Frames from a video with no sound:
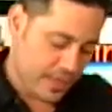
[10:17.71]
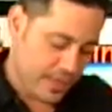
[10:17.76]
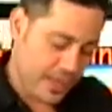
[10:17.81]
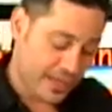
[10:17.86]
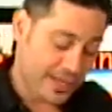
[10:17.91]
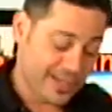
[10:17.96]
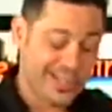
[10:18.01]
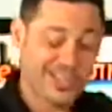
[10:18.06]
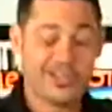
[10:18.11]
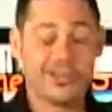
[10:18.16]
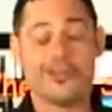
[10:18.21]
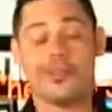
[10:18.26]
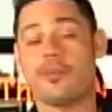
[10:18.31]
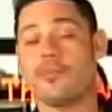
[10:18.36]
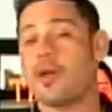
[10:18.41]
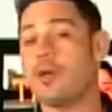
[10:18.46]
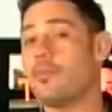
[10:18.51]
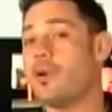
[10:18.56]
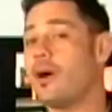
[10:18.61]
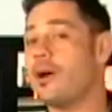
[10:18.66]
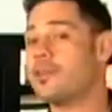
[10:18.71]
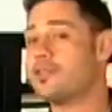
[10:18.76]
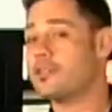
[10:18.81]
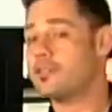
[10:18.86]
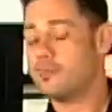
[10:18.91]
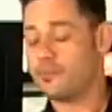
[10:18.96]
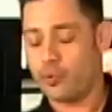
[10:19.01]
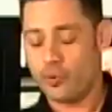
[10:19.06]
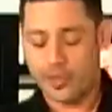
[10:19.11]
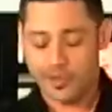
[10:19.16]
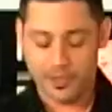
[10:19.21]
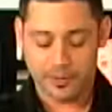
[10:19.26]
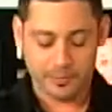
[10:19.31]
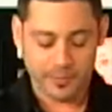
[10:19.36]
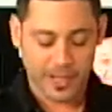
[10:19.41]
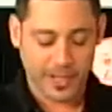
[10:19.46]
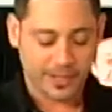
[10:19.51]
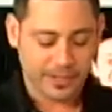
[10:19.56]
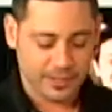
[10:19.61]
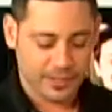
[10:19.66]
I can hear that my pasta is boiling
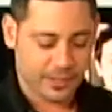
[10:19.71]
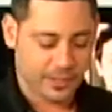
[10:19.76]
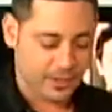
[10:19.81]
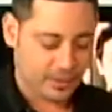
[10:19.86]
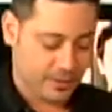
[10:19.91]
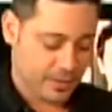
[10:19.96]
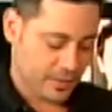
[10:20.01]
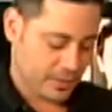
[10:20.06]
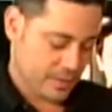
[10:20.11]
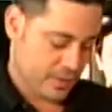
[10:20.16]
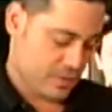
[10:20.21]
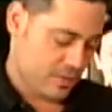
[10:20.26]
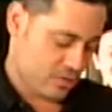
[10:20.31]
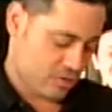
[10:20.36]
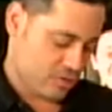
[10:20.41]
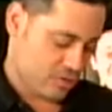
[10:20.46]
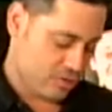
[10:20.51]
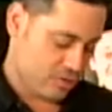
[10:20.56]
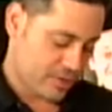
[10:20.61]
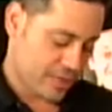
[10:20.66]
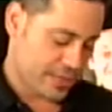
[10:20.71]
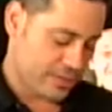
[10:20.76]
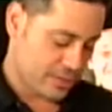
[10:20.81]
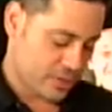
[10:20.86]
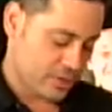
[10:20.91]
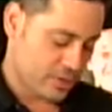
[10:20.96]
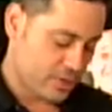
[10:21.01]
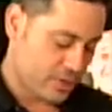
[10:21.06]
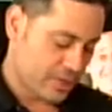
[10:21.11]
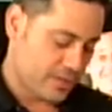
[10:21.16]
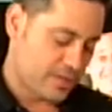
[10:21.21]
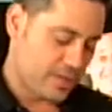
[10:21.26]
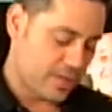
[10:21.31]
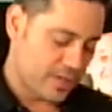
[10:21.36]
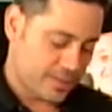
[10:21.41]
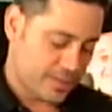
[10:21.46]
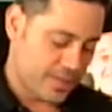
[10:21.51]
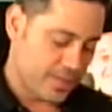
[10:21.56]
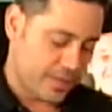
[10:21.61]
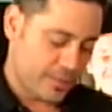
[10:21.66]
back there, so that's good. It's going
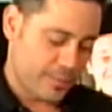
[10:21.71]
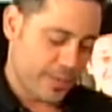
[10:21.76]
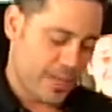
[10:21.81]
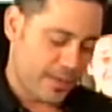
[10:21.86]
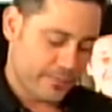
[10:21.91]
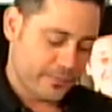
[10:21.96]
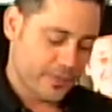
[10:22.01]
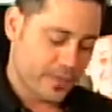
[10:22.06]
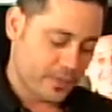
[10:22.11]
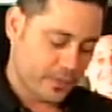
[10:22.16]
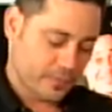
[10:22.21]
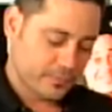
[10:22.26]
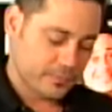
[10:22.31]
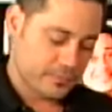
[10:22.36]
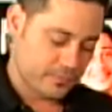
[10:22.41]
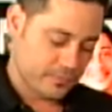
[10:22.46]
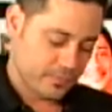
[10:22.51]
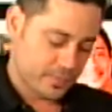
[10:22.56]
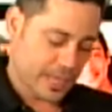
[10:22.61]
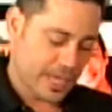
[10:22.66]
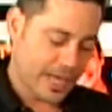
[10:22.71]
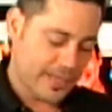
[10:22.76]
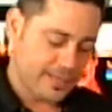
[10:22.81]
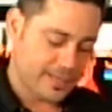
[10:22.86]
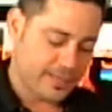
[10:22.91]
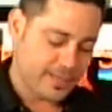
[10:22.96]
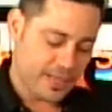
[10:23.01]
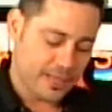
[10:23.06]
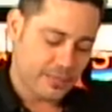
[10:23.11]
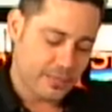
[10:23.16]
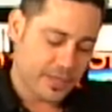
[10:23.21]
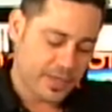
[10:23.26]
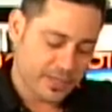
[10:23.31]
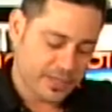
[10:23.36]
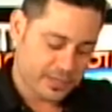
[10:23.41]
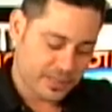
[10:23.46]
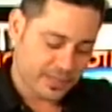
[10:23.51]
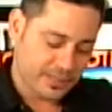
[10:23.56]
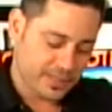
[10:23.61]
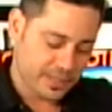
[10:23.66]
to take about, 8 to 10
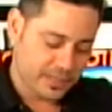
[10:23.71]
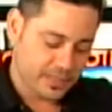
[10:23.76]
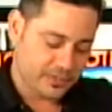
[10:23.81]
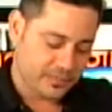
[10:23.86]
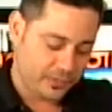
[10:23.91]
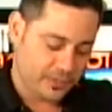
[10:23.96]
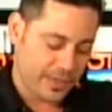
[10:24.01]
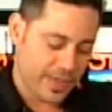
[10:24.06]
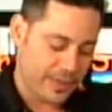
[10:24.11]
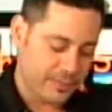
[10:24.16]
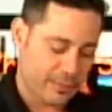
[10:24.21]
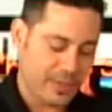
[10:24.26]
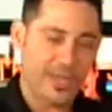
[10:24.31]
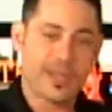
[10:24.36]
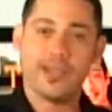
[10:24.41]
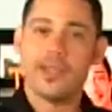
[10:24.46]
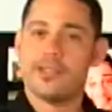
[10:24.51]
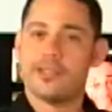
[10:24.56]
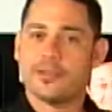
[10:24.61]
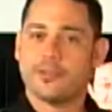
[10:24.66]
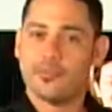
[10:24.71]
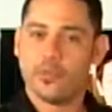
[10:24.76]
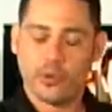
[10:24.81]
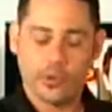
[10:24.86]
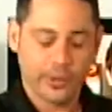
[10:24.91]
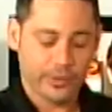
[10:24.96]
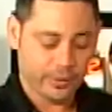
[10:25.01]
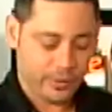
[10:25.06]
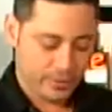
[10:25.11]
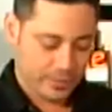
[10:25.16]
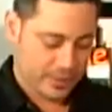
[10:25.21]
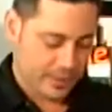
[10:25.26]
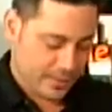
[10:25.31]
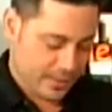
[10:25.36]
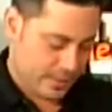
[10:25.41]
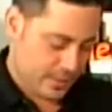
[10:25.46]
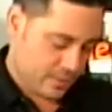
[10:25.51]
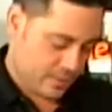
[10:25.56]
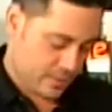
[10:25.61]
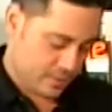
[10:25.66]
minutes at least for that penne to boil.
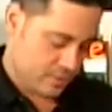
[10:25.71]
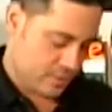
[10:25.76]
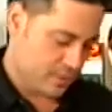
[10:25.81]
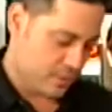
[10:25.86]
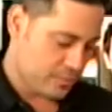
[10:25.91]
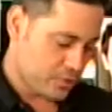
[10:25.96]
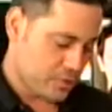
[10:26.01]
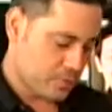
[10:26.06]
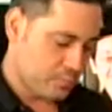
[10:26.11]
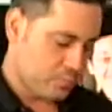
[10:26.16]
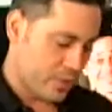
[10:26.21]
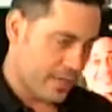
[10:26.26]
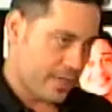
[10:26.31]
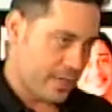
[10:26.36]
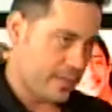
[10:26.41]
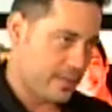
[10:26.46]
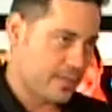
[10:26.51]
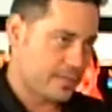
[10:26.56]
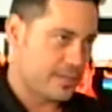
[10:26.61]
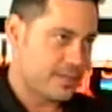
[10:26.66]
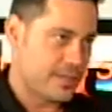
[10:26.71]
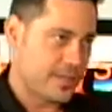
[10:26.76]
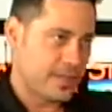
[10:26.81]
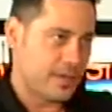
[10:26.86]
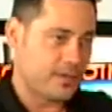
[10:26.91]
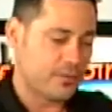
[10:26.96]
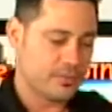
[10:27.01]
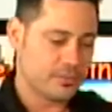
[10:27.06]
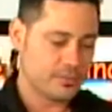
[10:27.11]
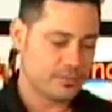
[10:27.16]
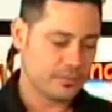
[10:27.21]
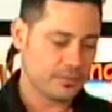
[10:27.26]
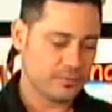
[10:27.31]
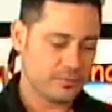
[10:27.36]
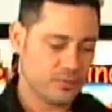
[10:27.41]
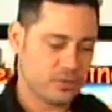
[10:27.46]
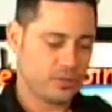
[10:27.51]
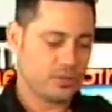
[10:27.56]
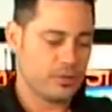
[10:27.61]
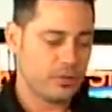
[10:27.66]
So I'm just breaking this down.
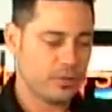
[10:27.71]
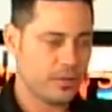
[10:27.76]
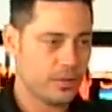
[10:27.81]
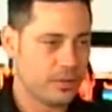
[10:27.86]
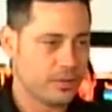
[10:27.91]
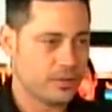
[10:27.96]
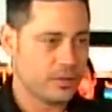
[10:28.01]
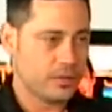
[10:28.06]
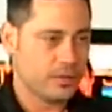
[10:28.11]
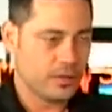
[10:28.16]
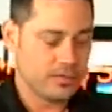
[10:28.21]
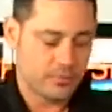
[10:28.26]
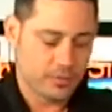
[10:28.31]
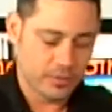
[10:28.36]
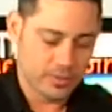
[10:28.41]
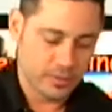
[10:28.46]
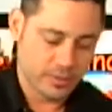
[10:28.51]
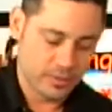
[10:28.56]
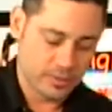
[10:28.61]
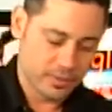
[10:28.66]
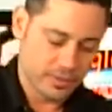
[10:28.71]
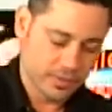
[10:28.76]
Show you on camera here.